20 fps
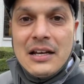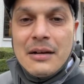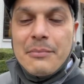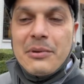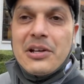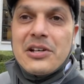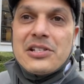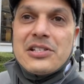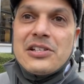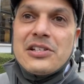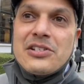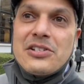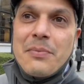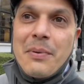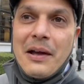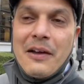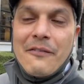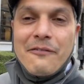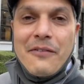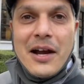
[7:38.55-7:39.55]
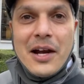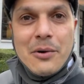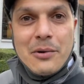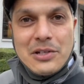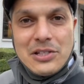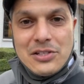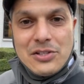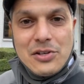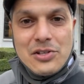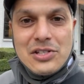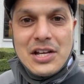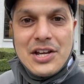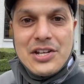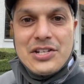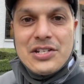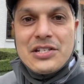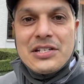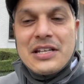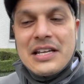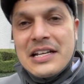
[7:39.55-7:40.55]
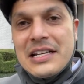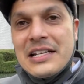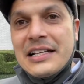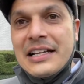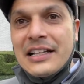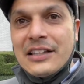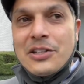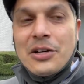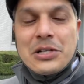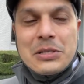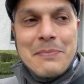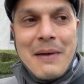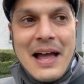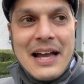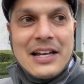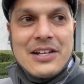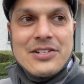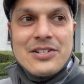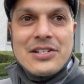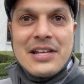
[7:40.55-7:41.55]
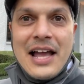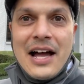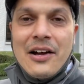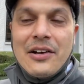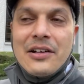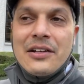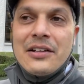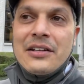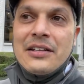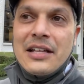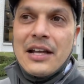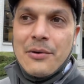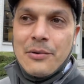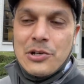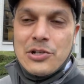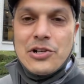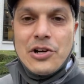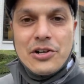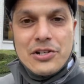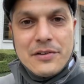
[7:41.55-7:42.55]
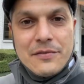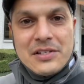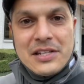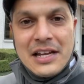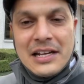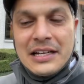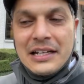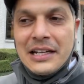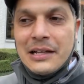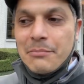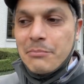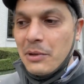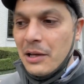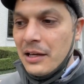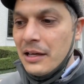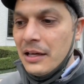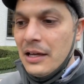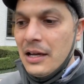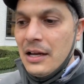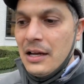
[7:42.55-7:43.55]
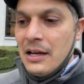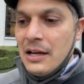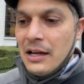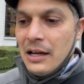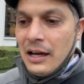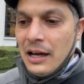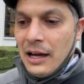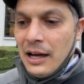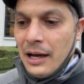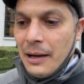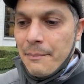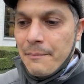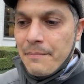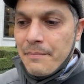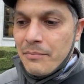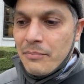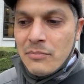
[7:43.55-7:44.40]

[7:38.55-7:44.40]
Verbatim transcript: because the Japan Fireworks Association needed to get those packages out and they were in charge of sending it, but um,